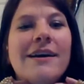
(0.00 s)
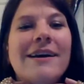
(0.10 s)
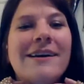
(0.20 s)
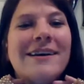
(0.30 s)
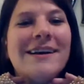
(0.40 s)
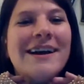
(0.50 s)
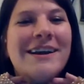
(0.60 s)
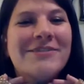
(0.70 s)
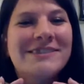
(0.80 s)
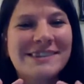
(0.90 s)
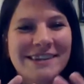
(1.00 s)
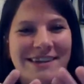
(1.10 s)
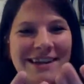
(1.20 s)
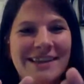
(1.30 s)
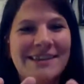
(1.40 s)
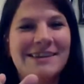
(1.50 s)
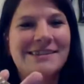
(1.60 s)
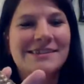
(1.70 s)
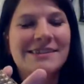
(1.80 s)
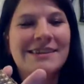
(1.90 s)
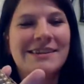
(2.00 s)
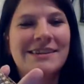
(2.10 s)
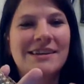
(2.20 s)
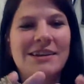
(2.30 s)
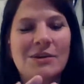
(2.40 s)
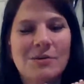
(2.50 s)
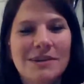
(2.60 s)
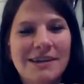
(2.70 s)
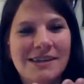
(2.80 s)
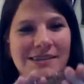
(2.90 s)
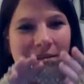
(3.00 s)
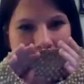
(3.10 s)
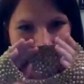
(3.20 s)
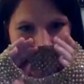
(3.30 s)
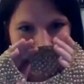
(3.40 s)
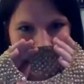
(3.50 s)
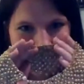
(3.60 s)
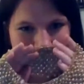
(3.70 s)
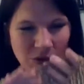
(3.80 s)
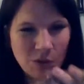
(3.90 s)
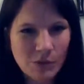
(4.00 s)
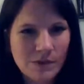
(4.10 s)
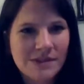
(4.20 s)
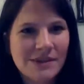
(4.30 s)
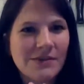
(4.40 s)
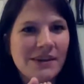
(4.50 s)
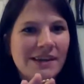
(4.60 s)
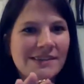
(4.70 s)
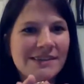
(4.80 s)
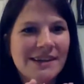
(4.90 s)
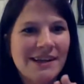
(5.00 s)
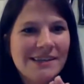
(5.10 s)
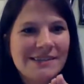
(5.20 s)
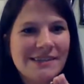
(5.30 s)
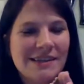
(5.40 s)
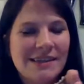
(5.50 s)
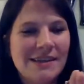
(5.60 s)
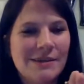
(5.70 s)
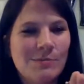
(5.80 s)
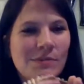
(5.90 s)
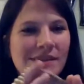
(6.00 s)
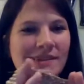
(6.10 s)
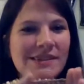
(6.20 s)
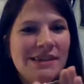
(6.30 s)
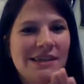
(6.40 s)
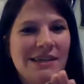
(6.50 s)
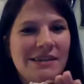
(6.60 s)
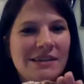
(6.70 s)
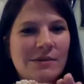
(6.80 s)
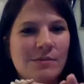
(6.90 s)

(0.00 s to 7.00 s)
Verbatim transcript: I was looking at these. Where did I see these? Definitely has. It has uh, the musty